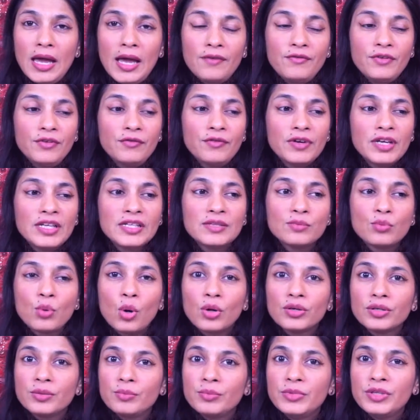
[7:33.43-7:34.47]
everyone is
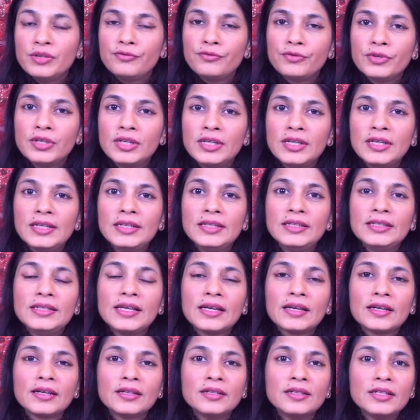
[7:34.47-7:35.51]
brought up differently
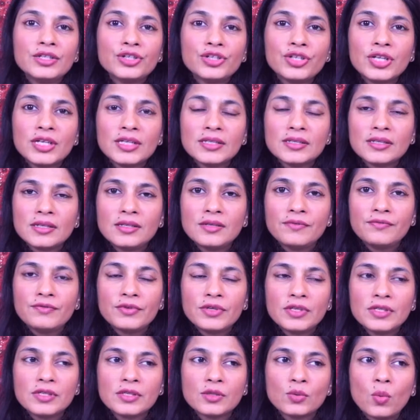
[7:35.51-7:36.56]
their conditionings are
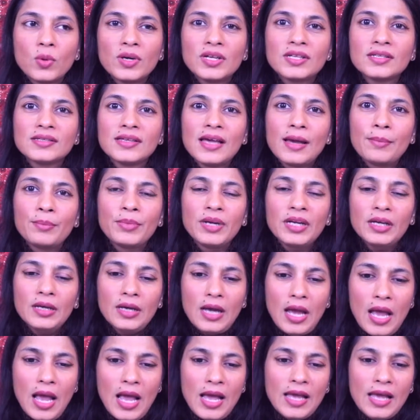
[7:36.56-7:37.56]
different so what is happening